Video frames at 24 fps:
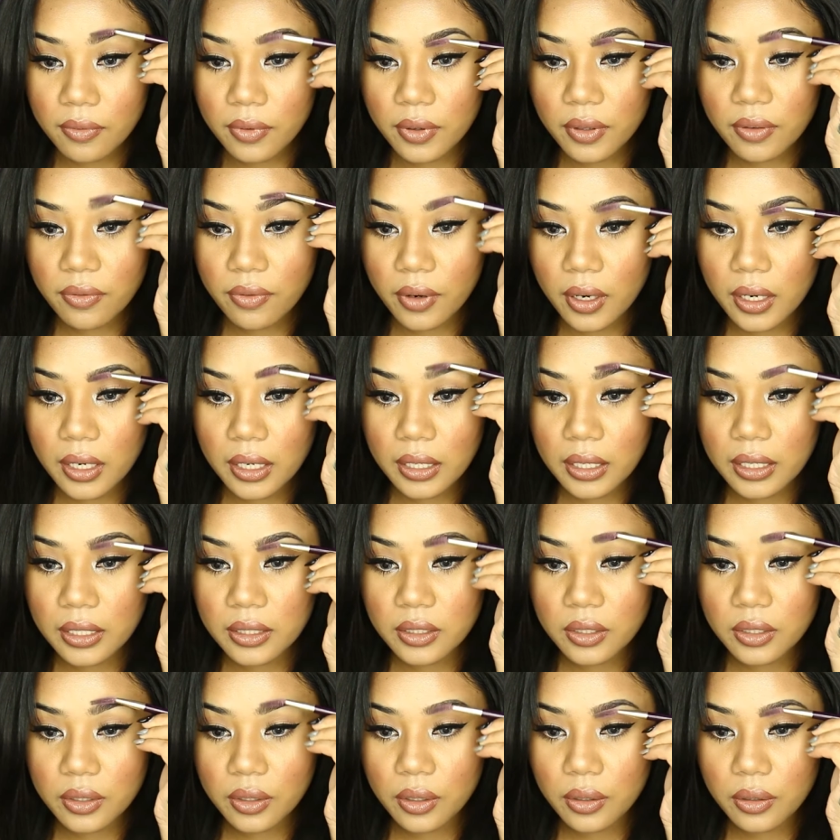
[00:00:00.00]
For the front, I
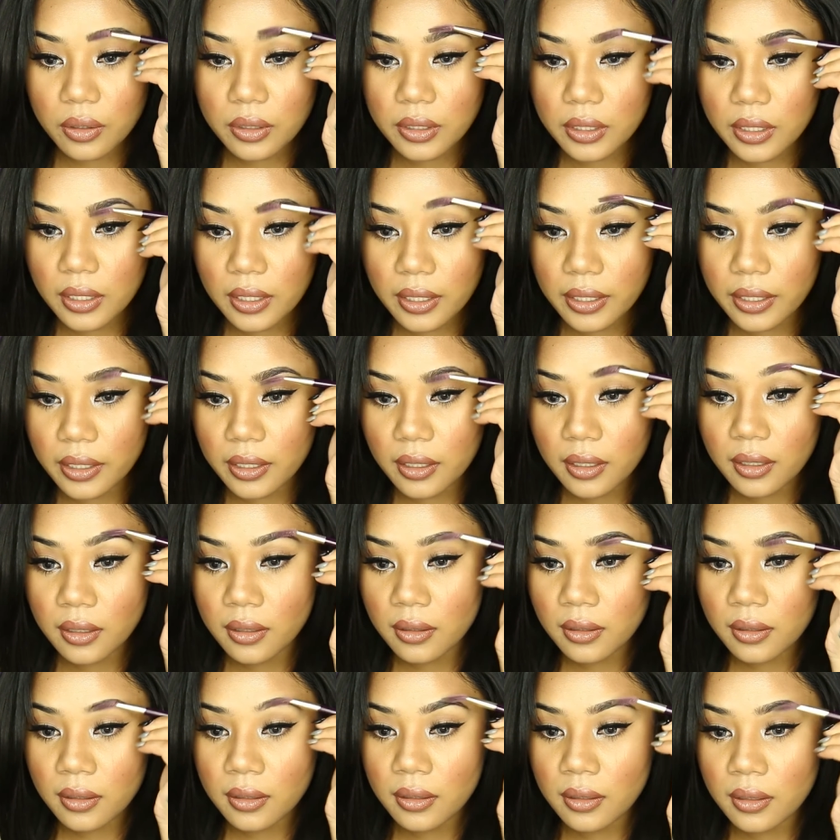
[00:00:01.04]
like to go in like
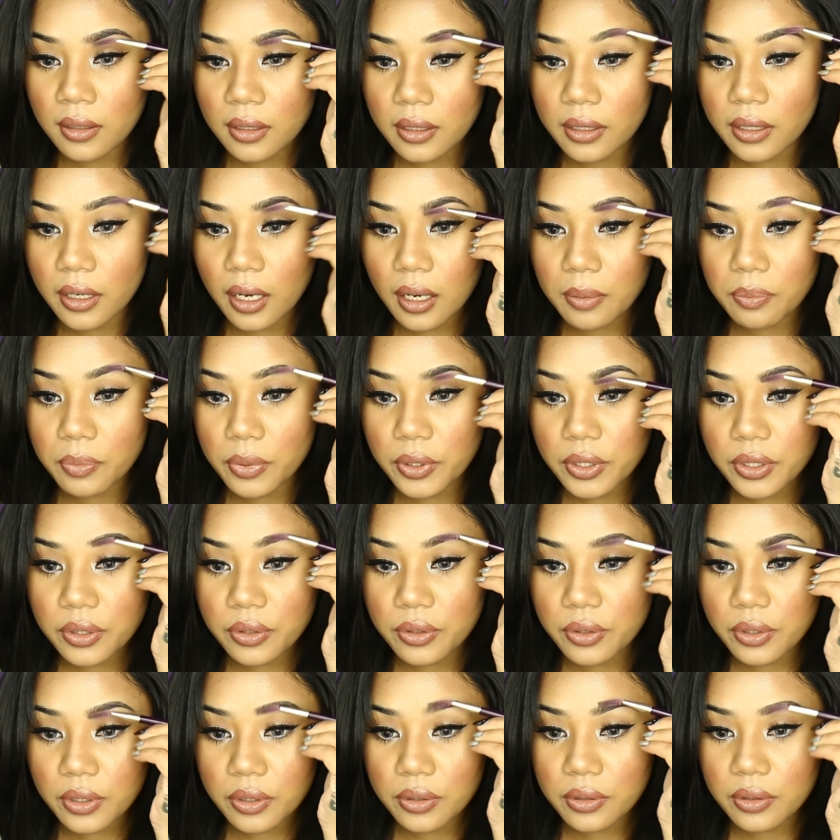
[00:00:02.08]
an upward
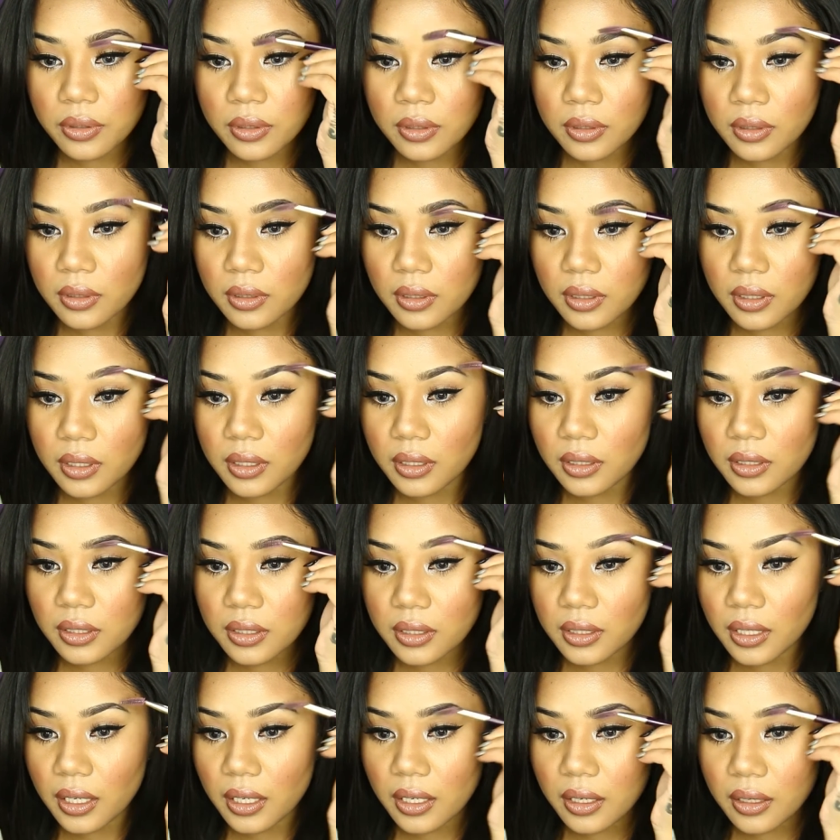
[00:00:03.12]
strokes and then
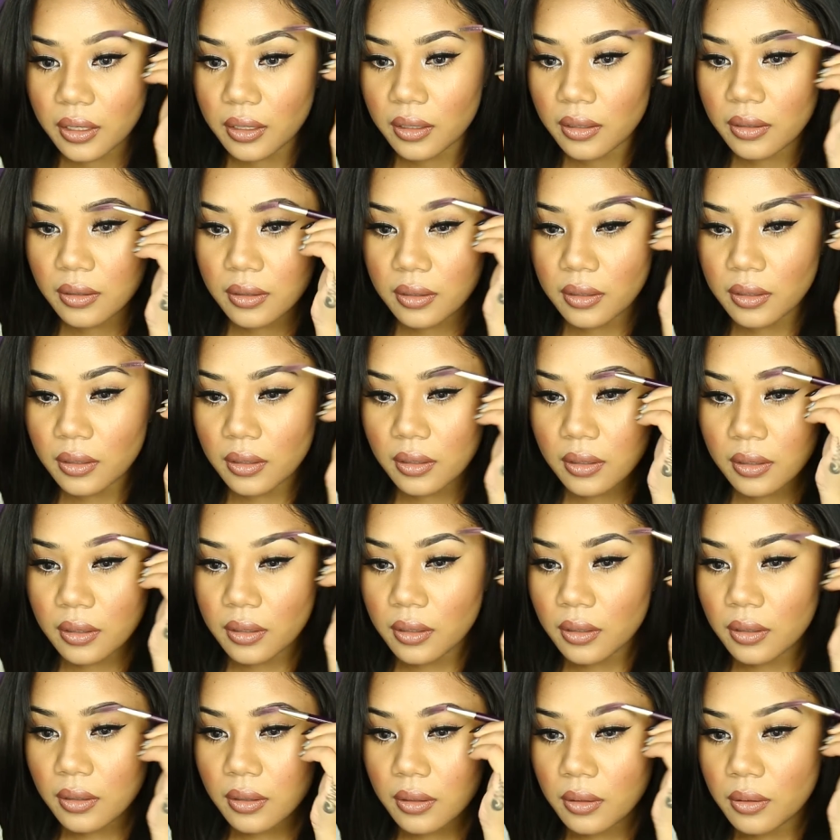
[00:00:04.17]
just kind
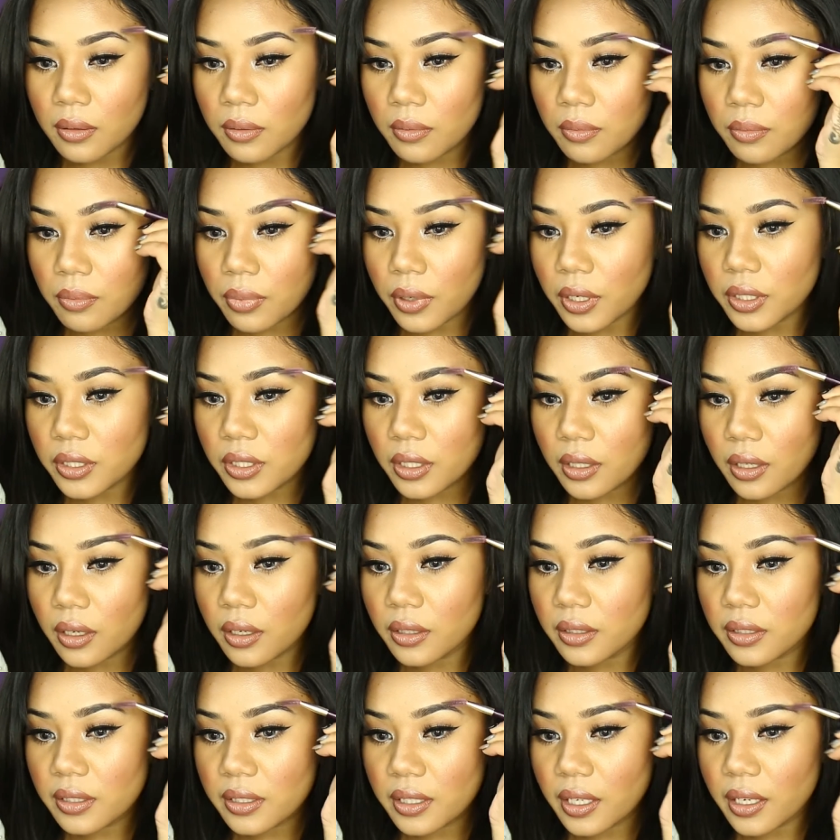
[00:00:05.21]
of brush
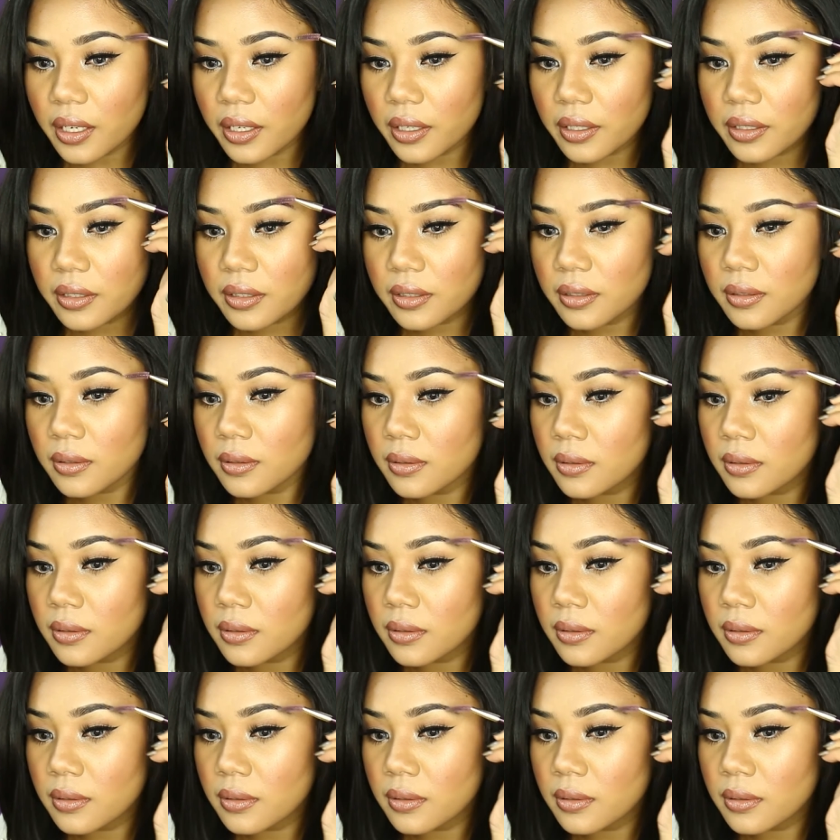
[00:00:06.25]
along the sides.